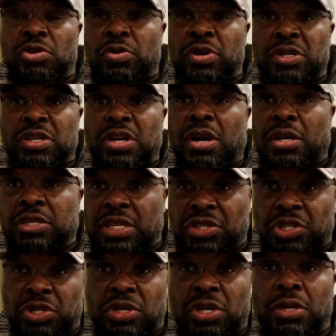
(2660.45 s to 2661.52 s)
Dorian Darch,
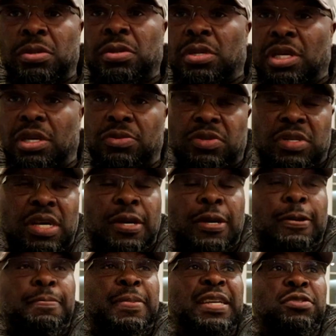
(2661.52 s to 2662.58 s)
as you know, yeah. He was
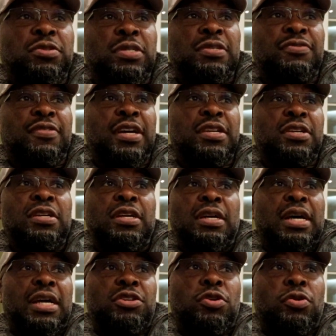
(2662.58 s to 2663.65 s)
a penciling fight.
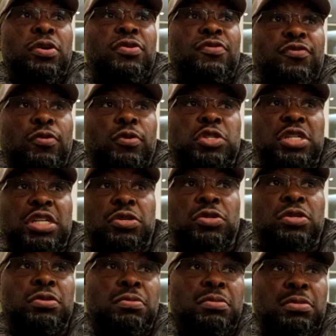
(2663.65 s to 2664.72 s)
And Dorian, unfortunately,
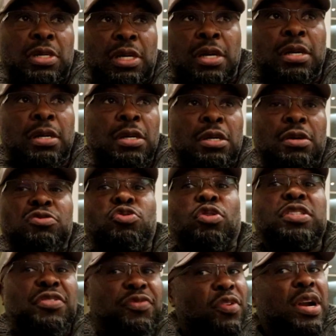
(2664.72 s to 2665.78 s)
couldn't,
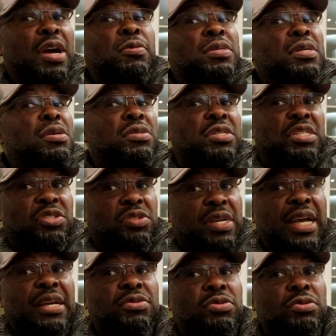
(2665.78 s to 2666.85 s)
24-hour notice to
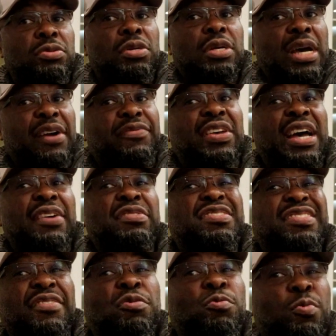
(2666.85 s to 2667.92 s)
cancel after having
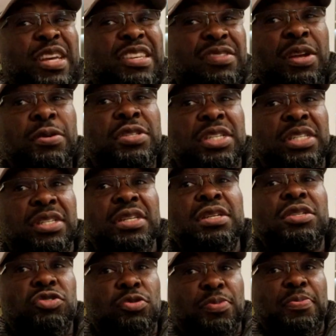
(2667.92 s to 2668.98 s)
7 weeks notice
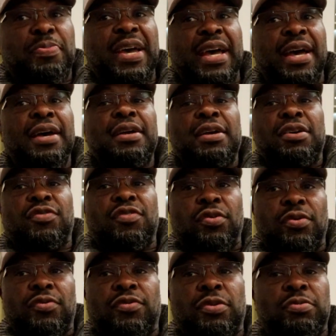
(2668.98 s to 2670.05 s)
to prepare
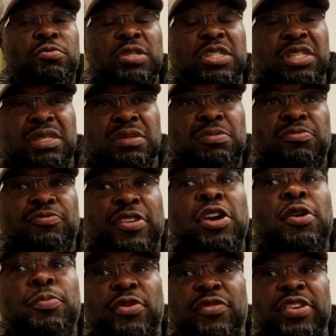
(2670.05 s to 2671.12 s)
for, which is very
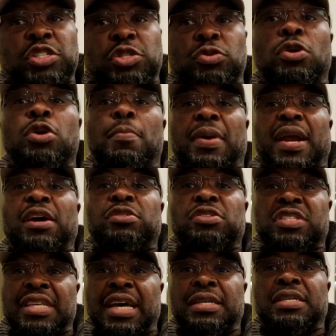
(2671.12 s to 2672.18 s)
unprofessional. But I
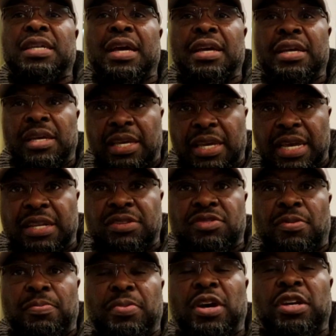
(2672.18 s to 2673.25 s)
understand that he had
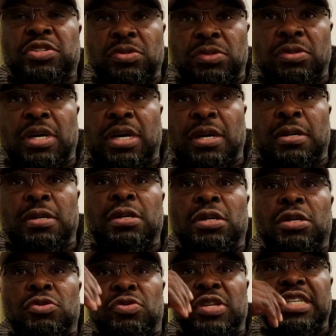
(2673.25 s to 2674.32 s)
some personal
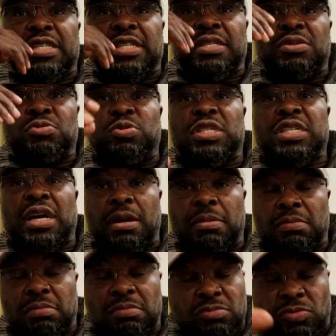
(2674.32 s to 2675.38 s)
reasons, which are,
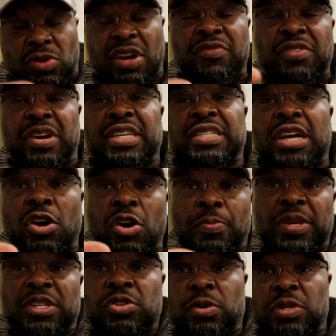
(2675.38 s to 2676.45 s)
whatever it is, I
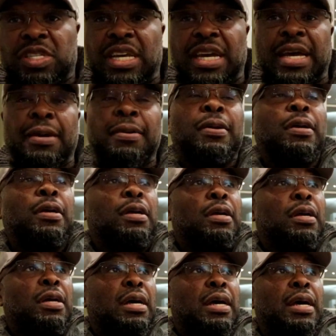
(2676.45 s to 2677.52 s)
hope he sorts it out.
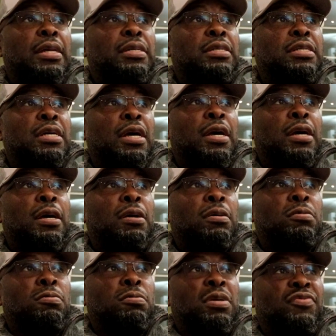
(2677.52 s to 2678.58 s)
And
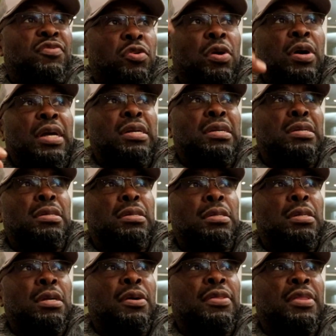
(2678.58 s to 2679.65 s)
we've got
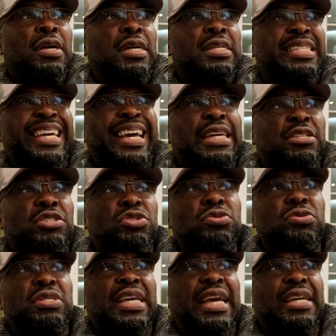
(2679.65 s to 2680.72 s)
another date,
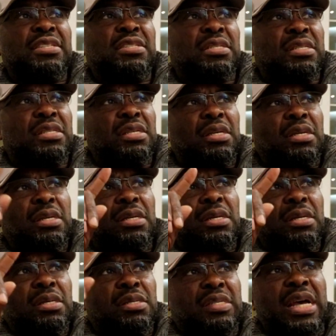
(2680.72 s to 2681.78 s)
two dates.
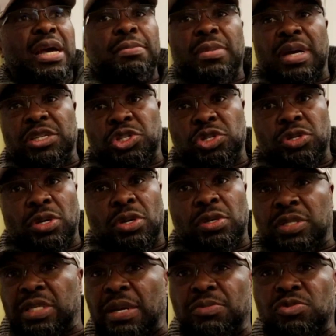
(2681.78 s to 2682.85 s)
Sam, as you know,
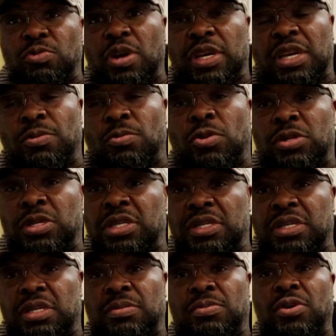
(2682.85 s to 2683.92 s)
Sam's working
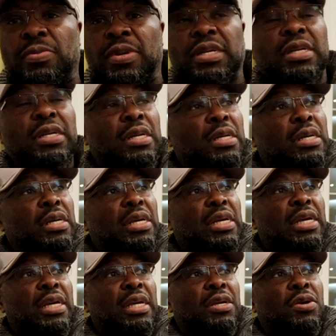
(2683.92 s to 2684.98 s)
wonders at the moment.
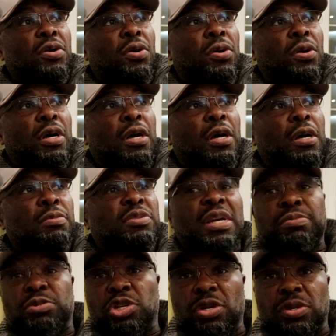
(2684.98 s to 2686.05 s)
He got
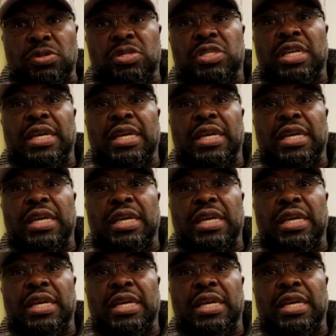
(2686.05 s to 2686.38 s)
Sam Jones.